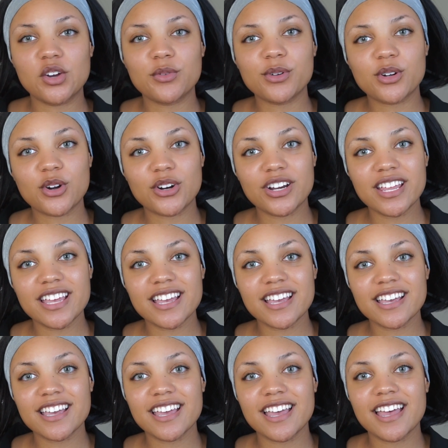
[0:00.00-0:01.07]

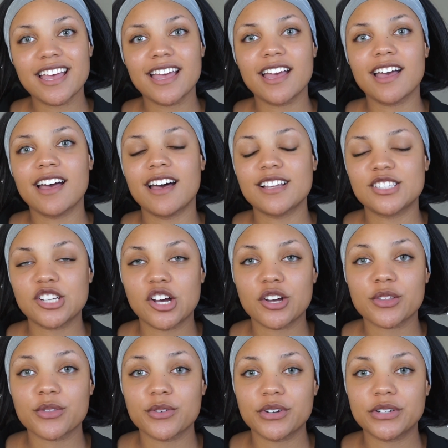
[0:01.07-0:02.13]
Recording a
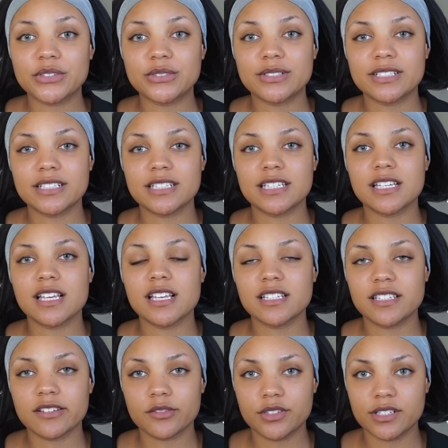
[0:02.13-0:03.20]
talk through is
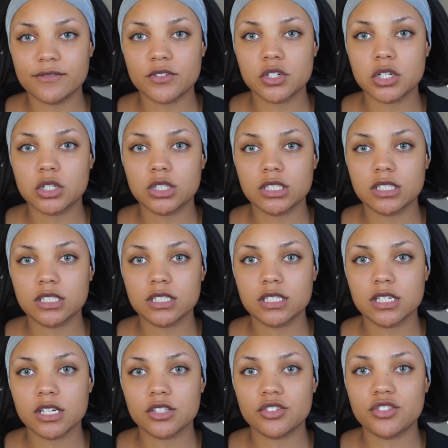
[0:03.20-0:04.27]
so difficult,
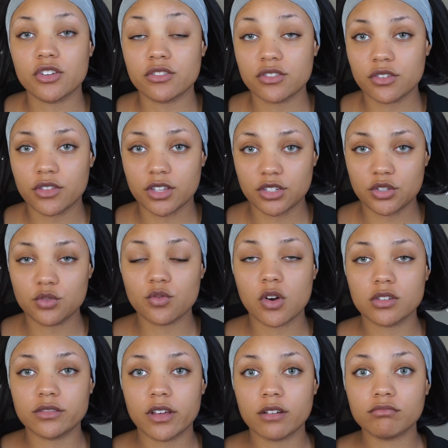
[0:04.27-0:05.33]
just so that you
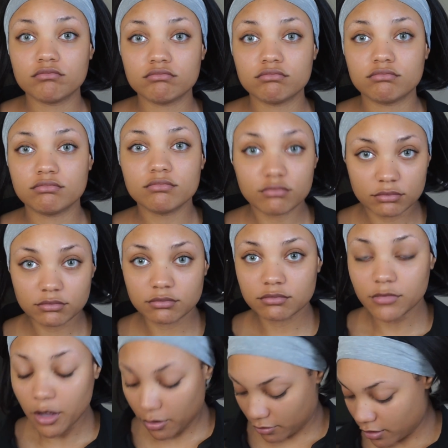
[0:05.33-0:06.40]
won't know.
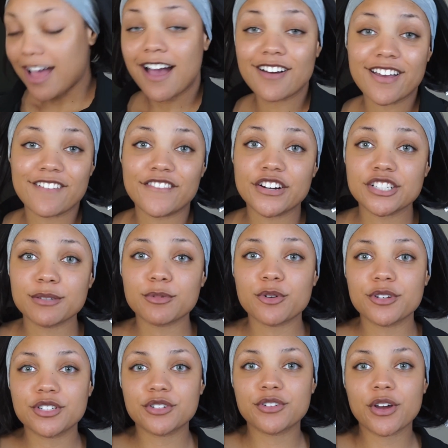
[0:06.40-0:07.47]
Okay, first I'm
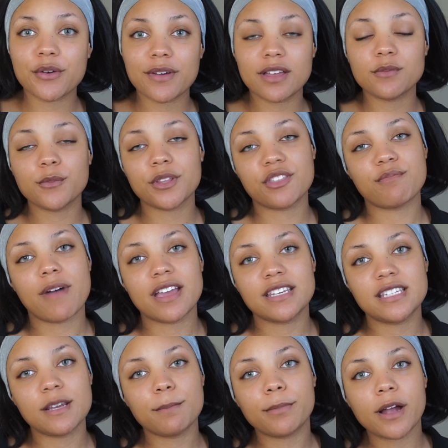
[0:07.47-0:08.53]
going to go in with my
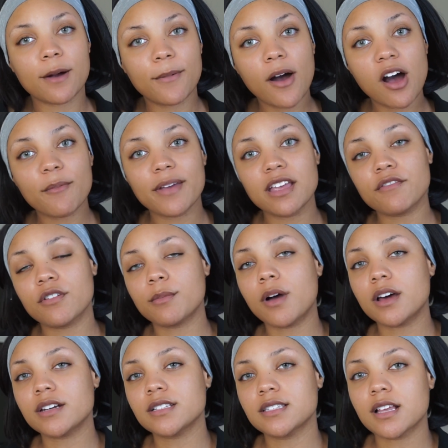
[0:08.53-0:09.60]
Dipbrow Pomade from
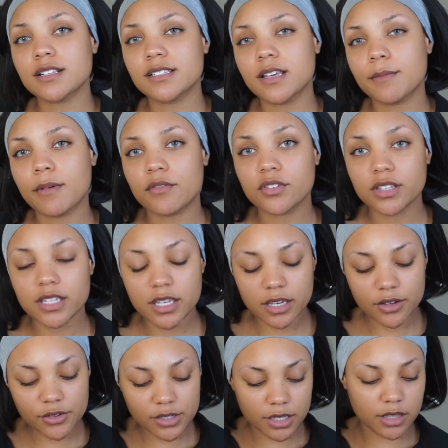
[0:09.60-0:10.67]
Anastasia Beverly
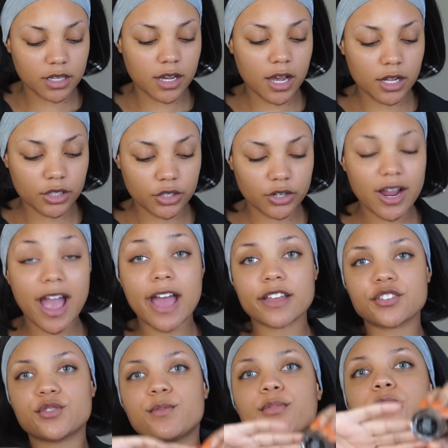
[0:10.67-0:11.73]
Hills in the color Ash